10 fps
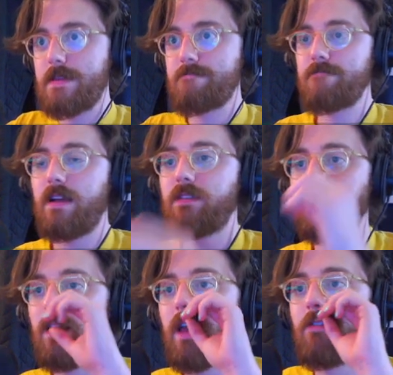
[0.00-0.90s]
As a
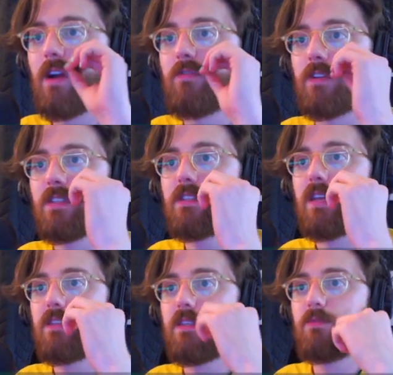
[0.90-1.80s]
leg reference,
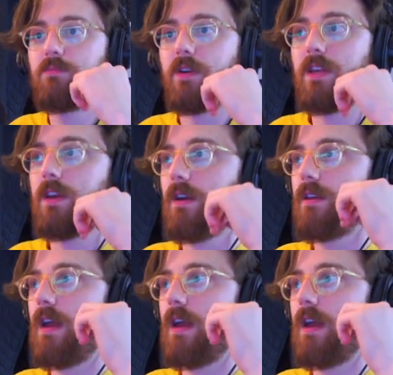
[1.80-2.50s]
that seems pretty good.